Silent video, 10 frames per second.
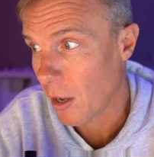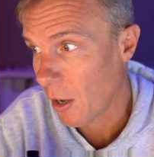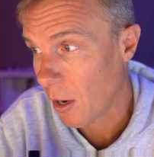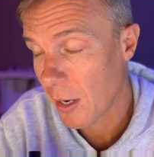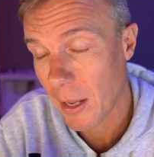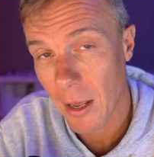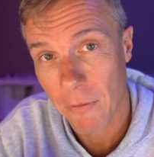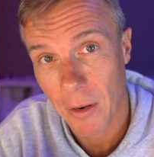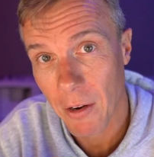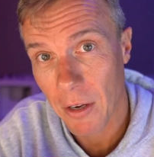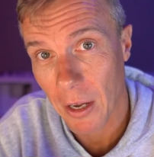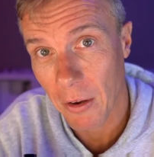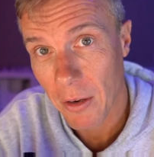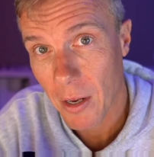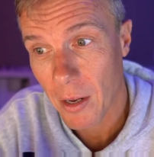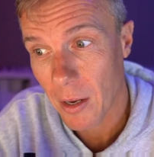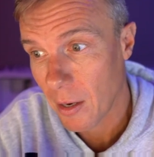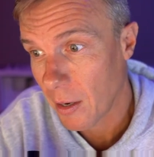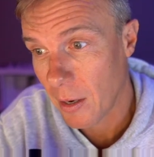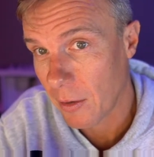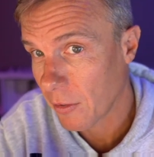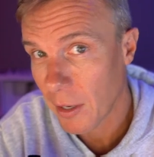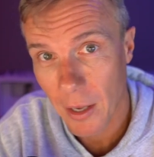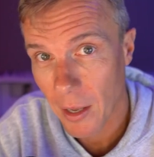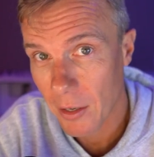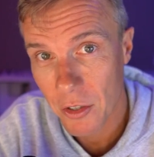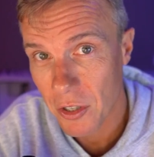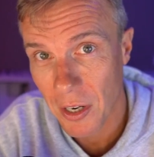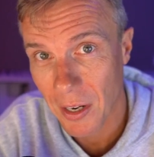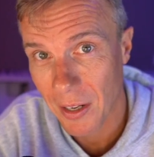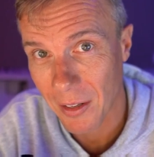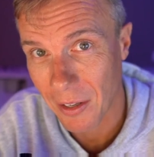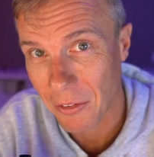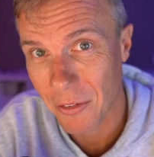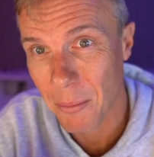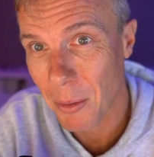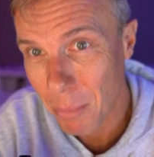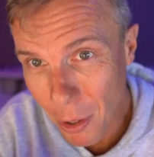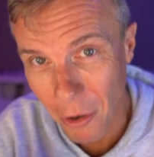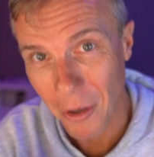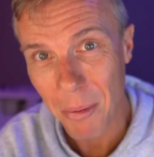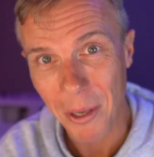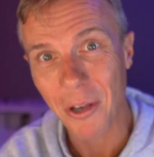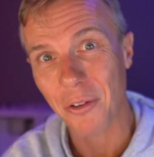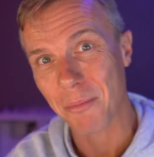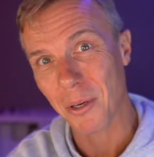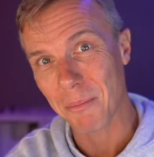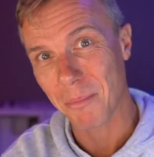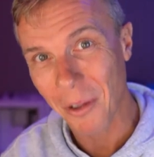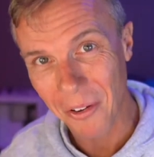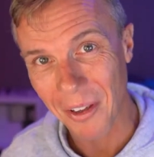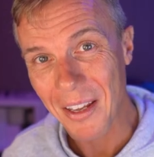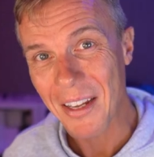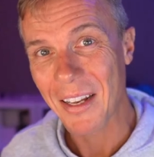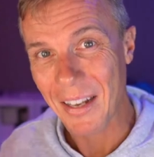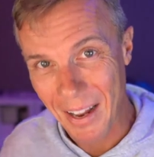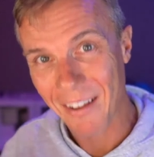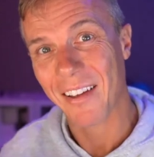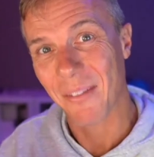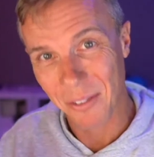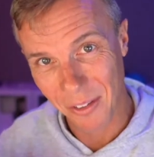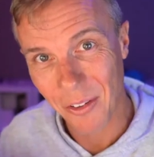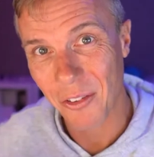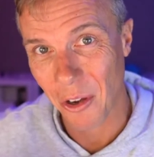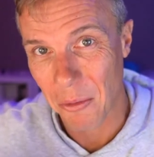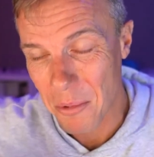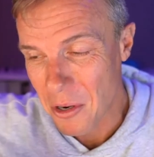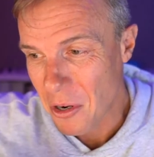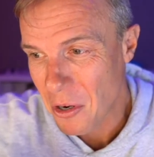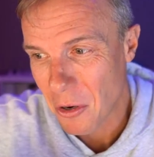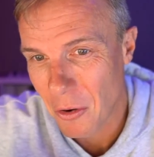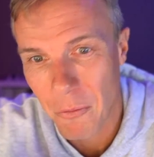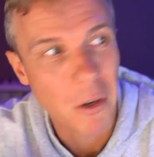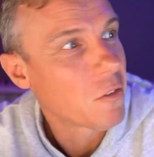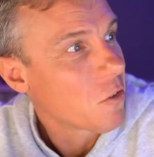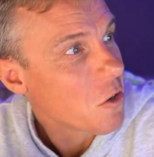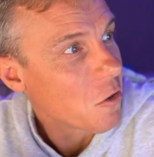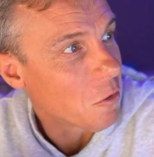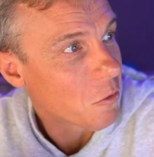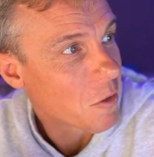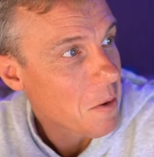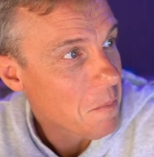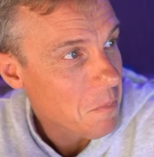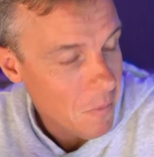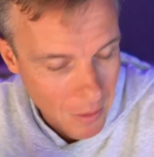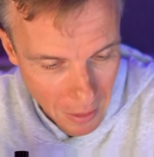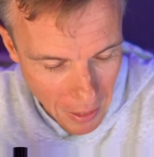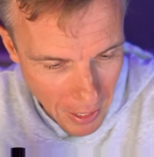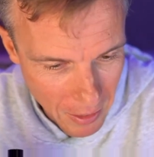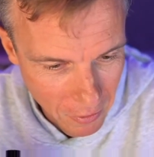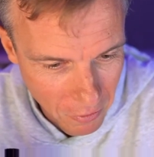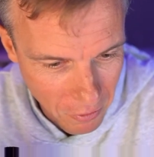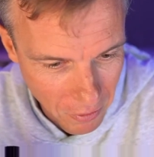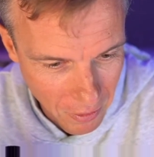only half an hour ago is I can't share links to my blog, because my blog now comes into scope of what's news. And it's